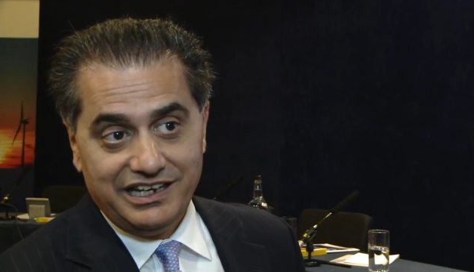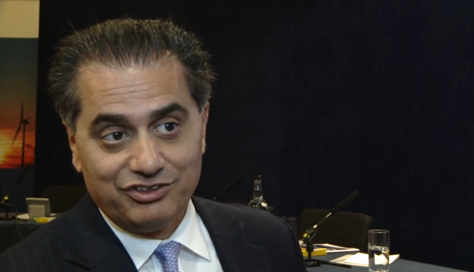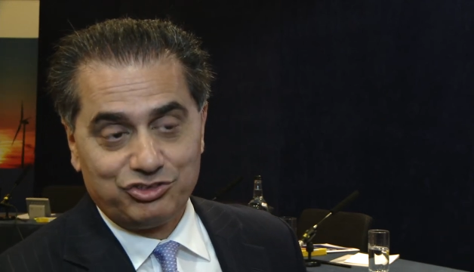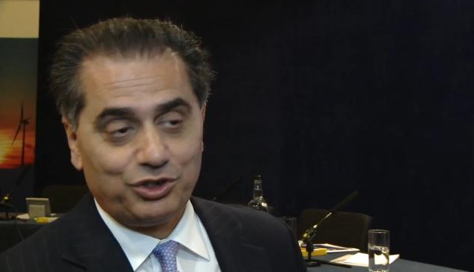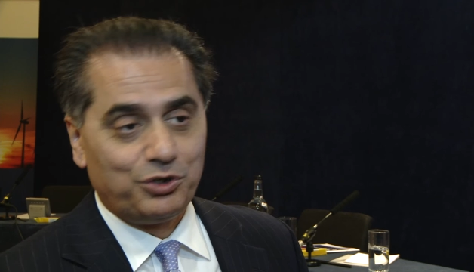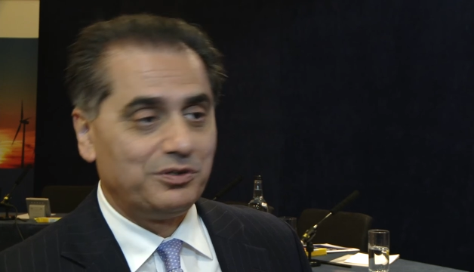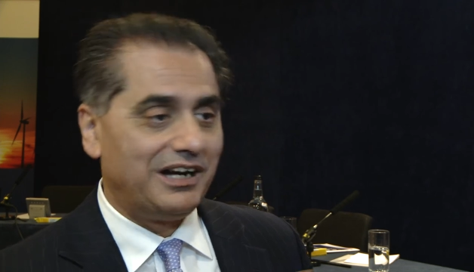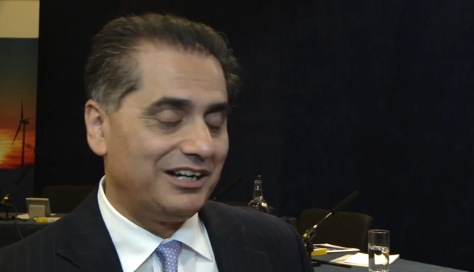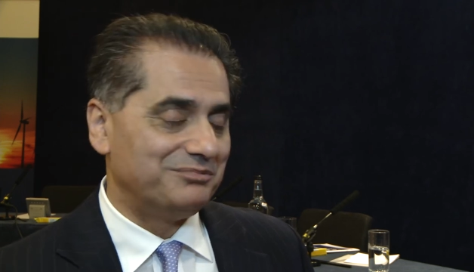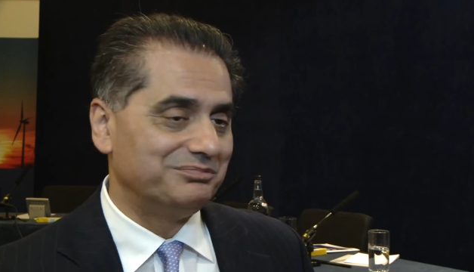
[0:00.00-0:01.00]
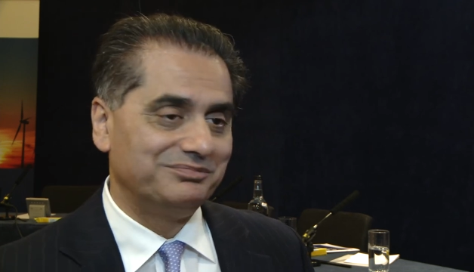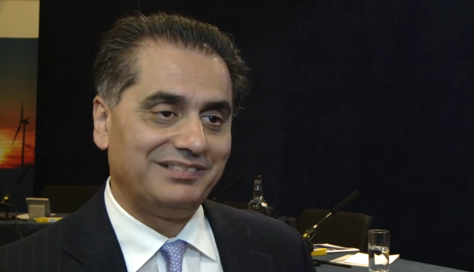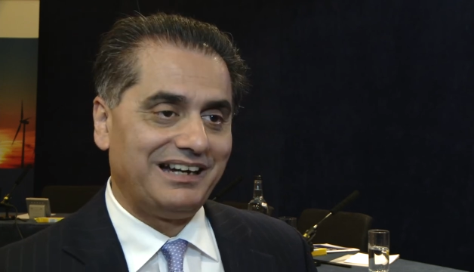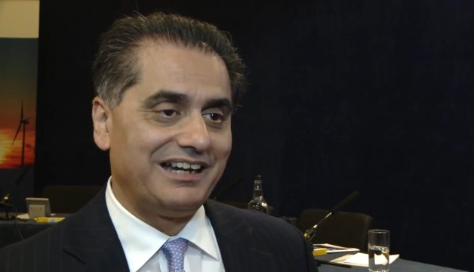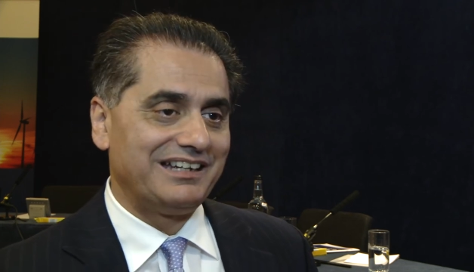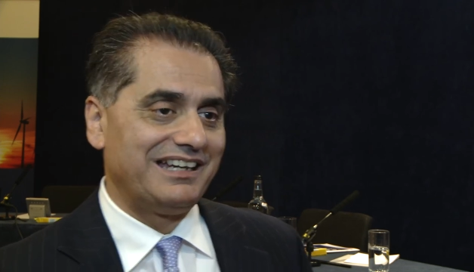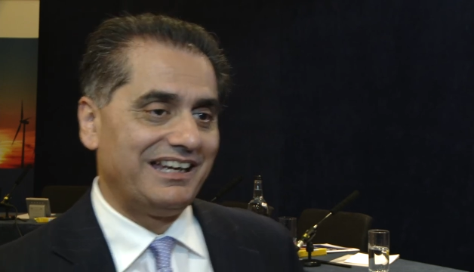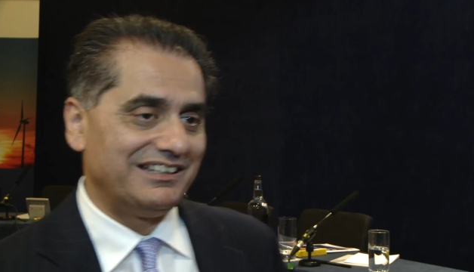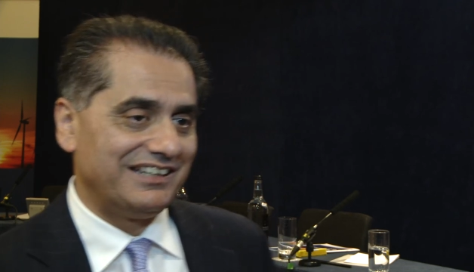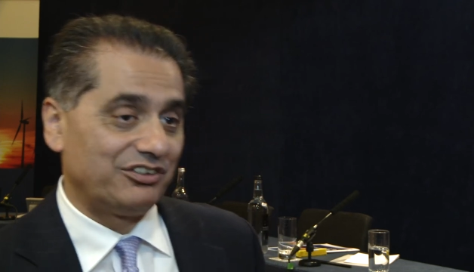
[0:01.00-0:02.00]
And so
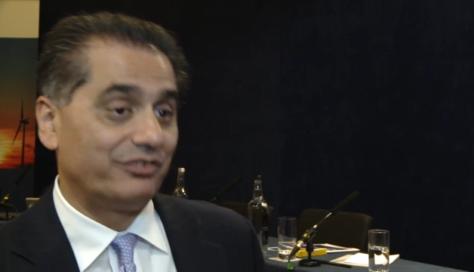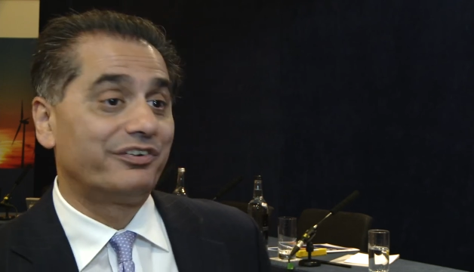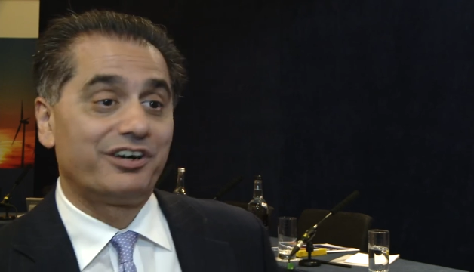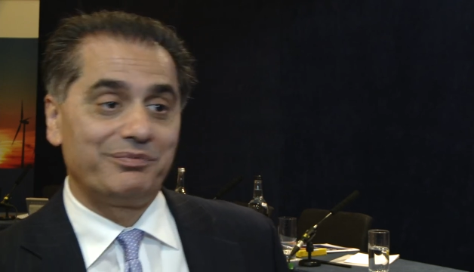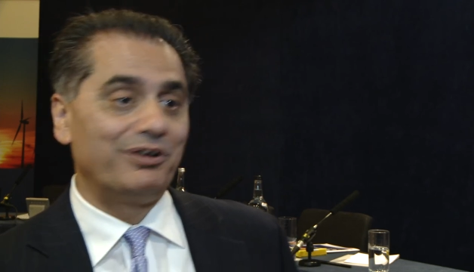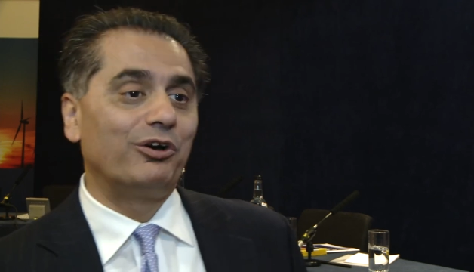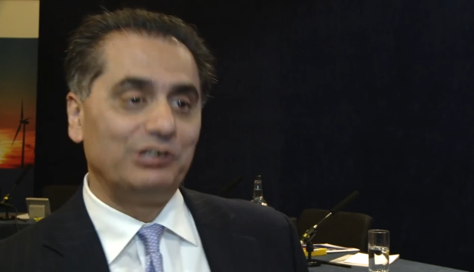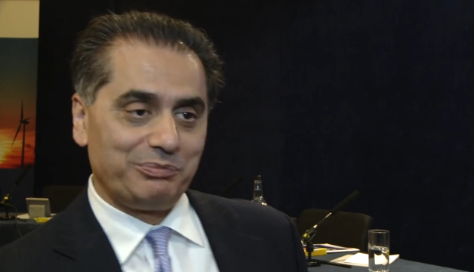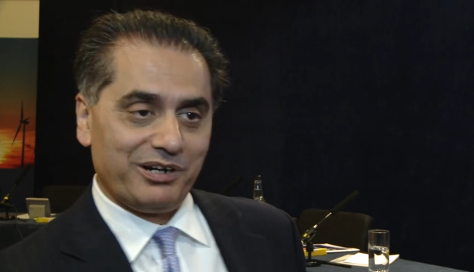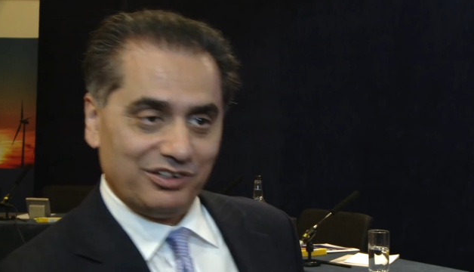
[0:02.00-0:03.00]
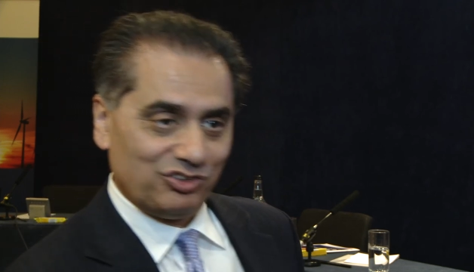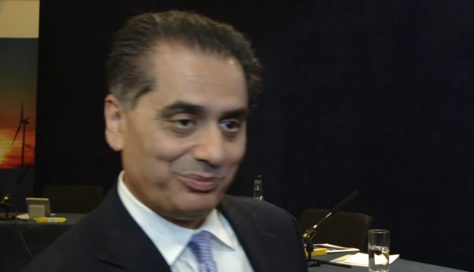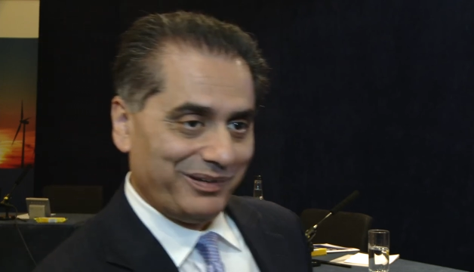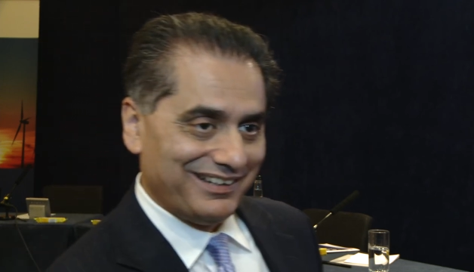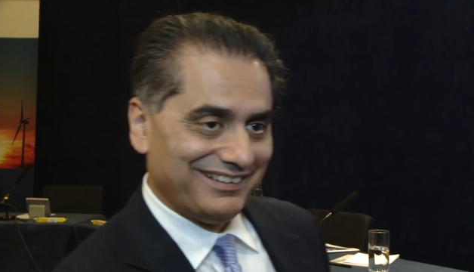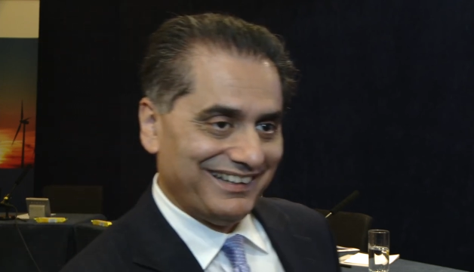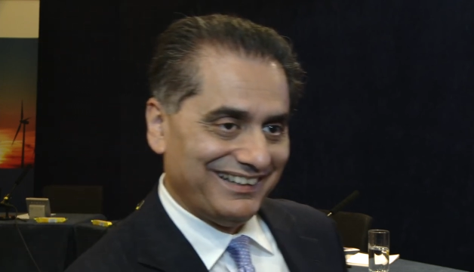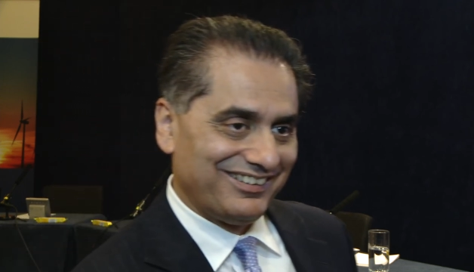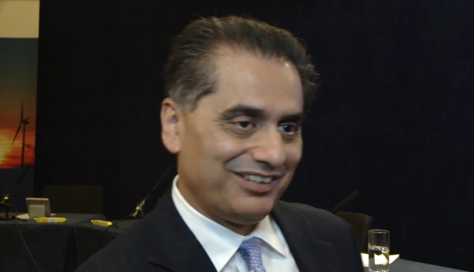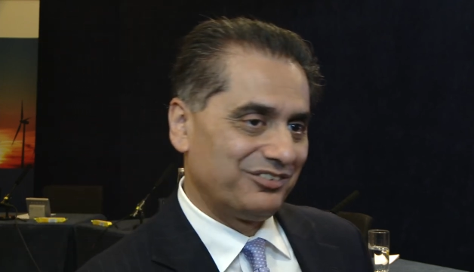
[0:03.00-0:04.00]
as a firm, we only participate
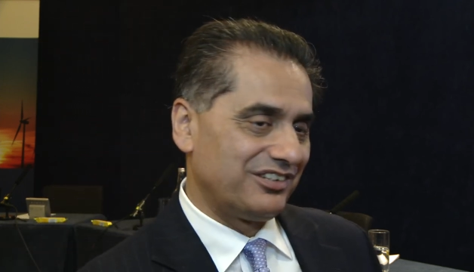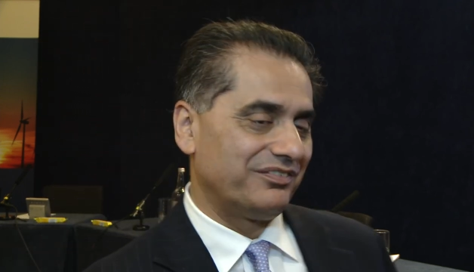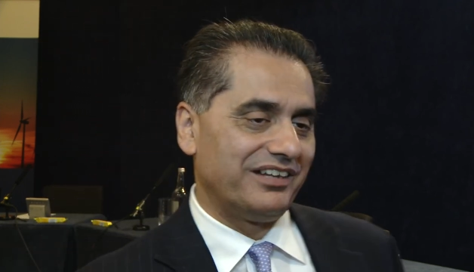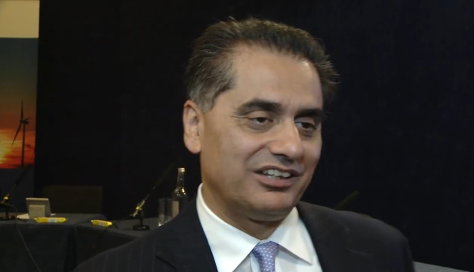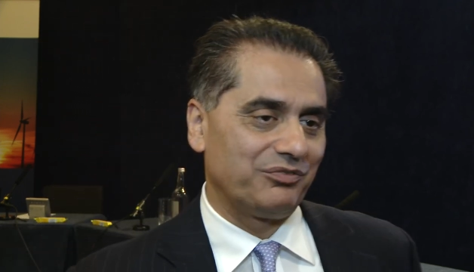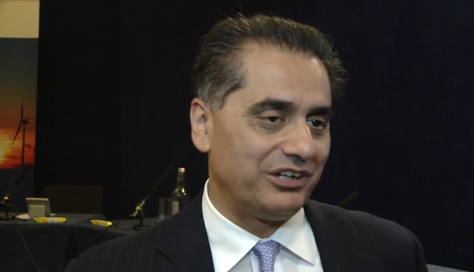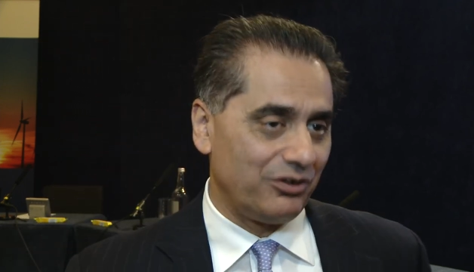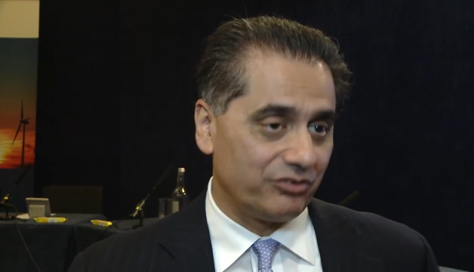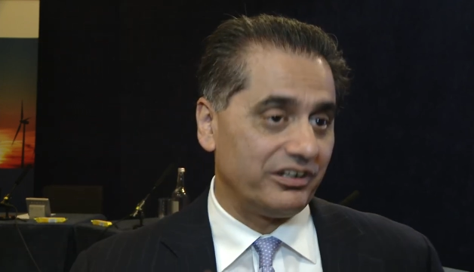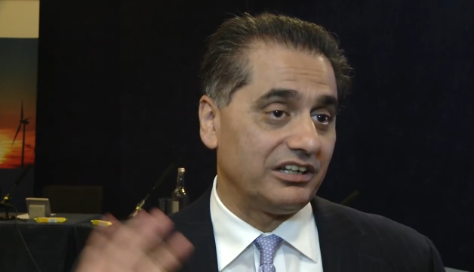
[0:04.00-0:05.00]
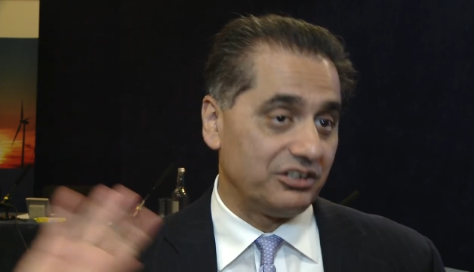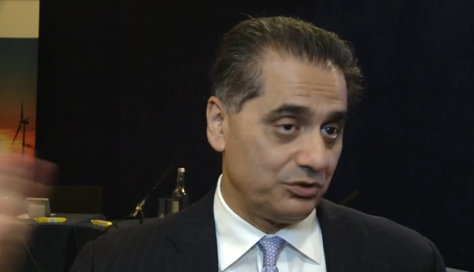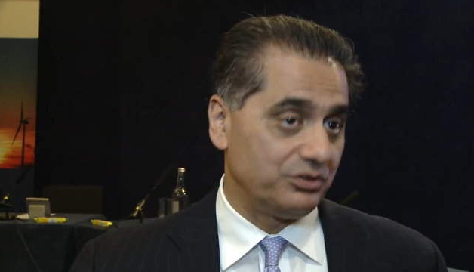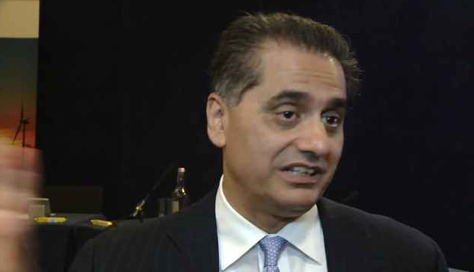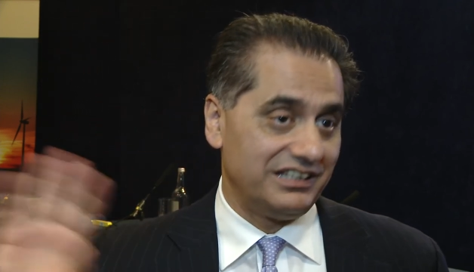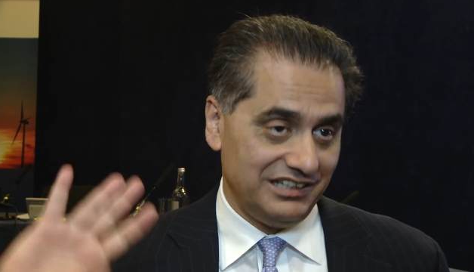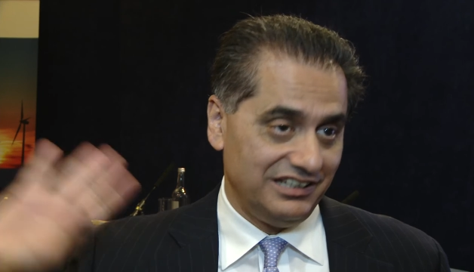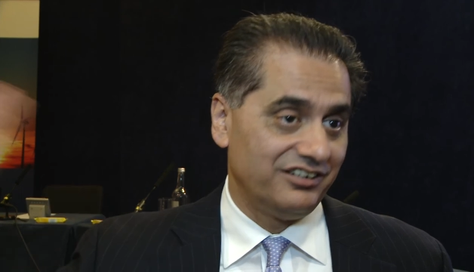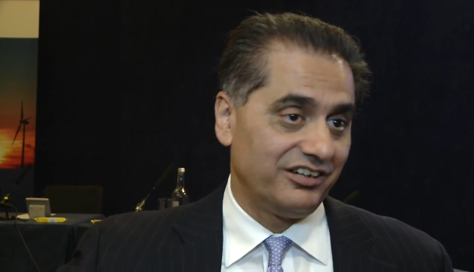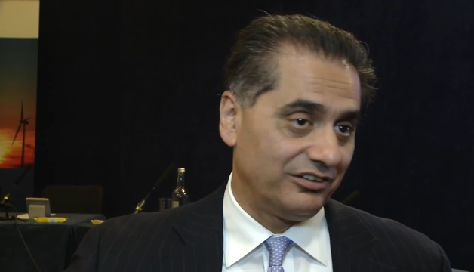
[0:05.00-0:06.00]
in stuff like this. We don't really do the
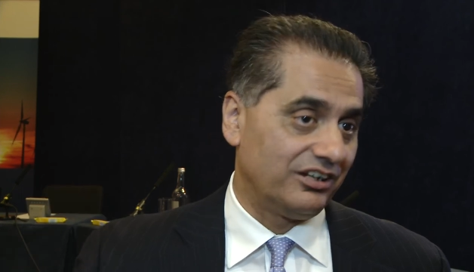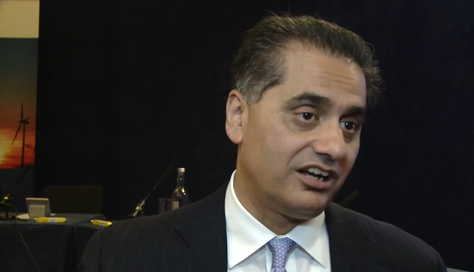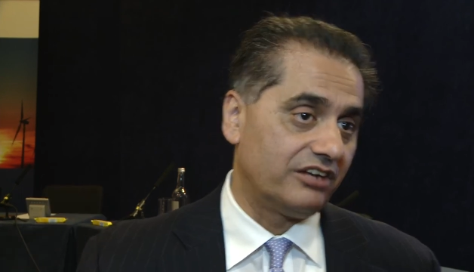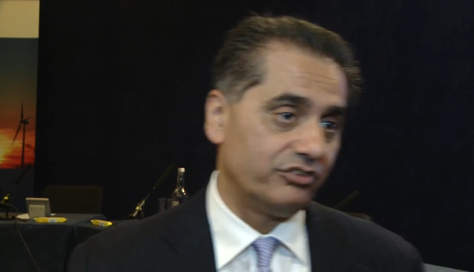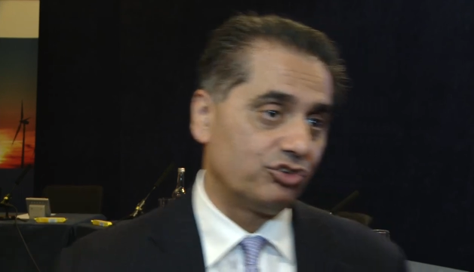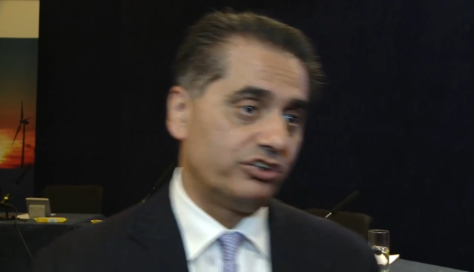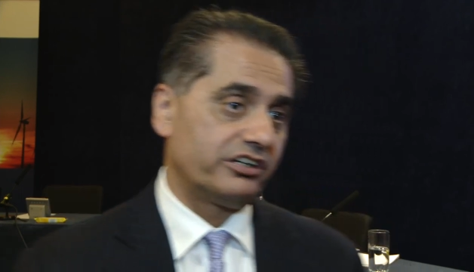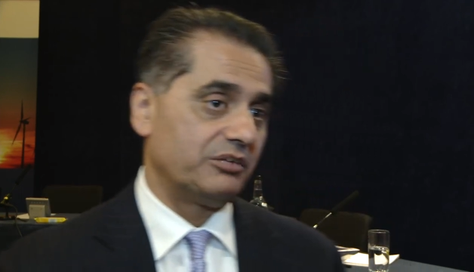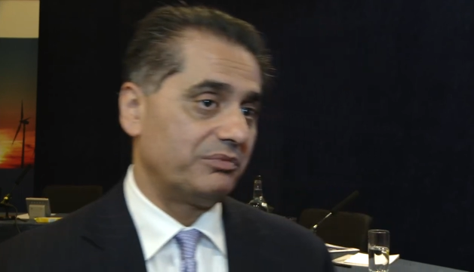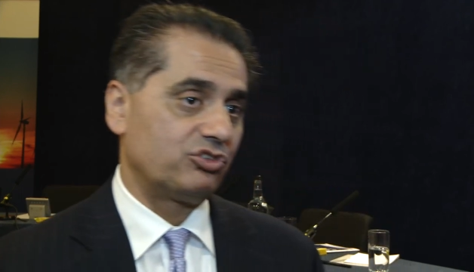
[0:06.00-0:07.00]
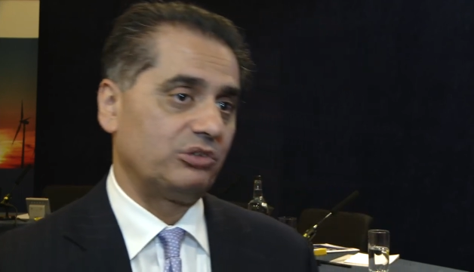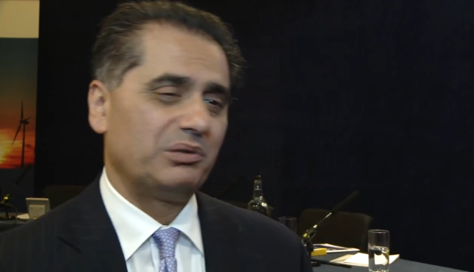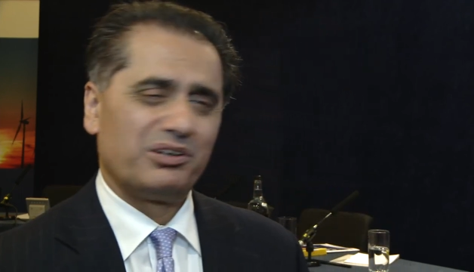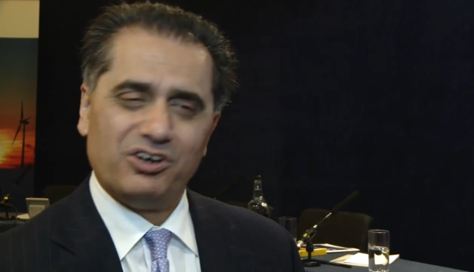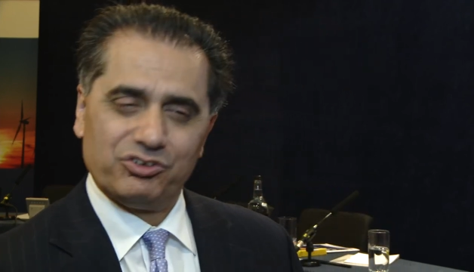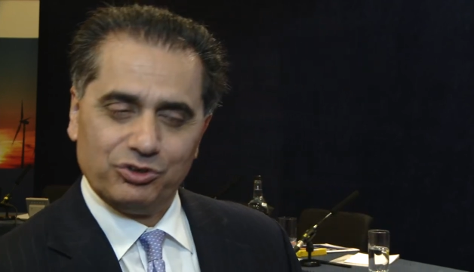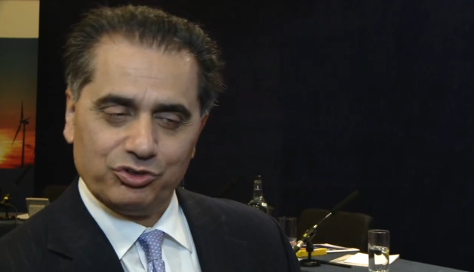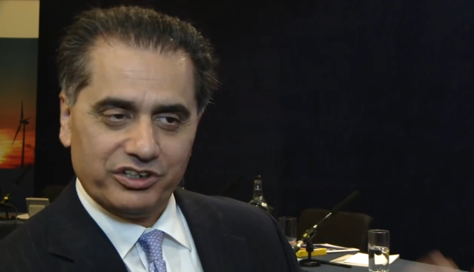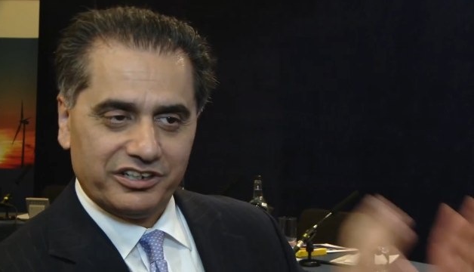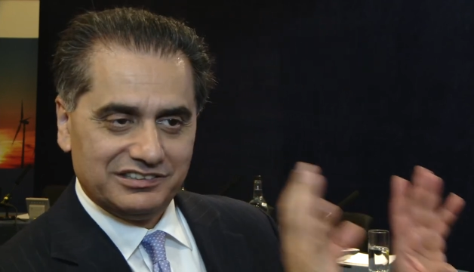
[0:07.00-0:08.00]
regular conference circuit, principally because
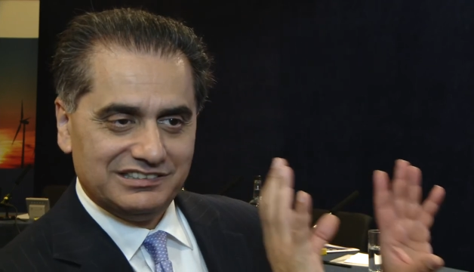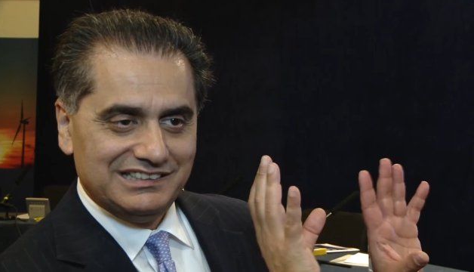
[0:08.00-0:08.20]
those are